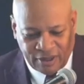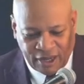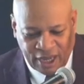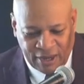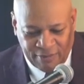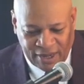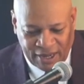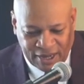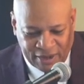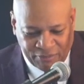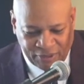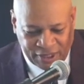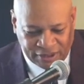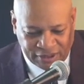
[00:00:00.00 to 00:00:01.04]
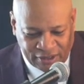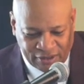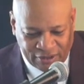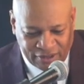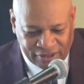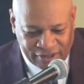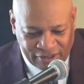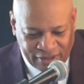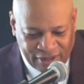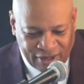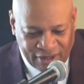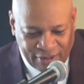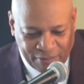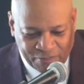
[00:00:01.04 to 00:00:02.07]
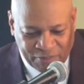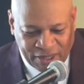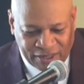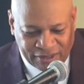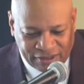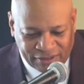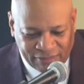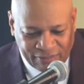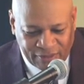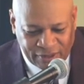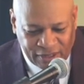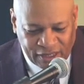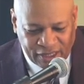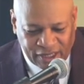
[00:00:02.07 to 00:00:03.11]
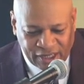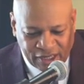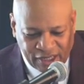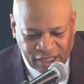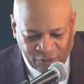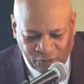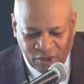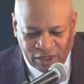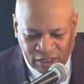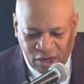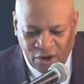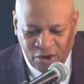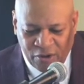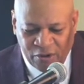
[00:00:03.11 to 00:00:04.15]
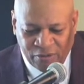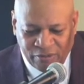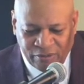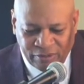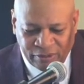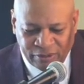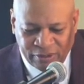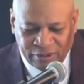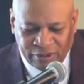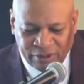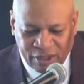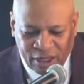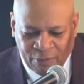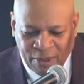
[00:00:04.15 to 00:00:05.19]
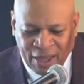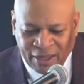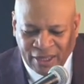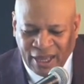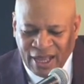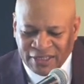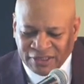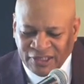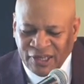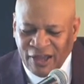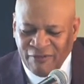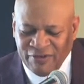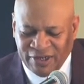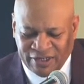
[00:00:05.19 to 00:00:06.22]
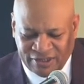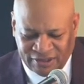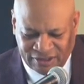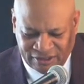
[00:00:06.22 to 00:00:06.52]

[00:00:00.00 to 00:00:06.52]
Amen. Praise the Lord. But if we learn about God's covenant